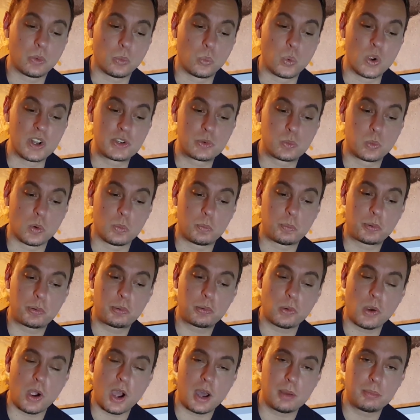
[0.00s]
which will
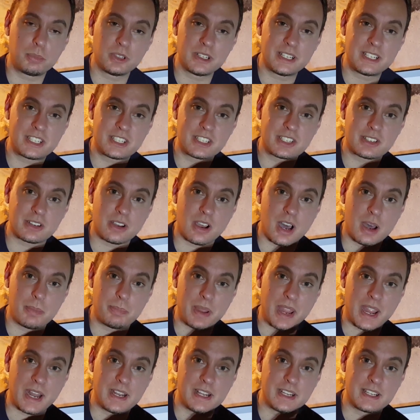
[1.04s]
probably
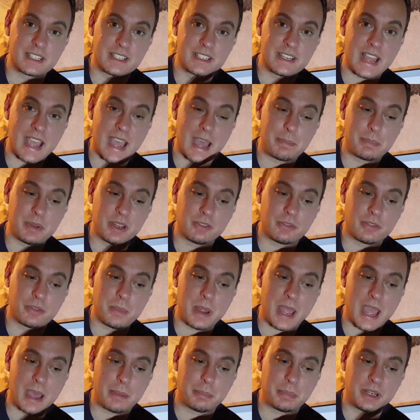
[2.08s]
stop any snapping
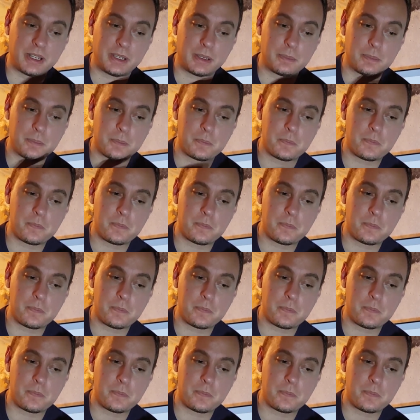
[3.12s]
from happening.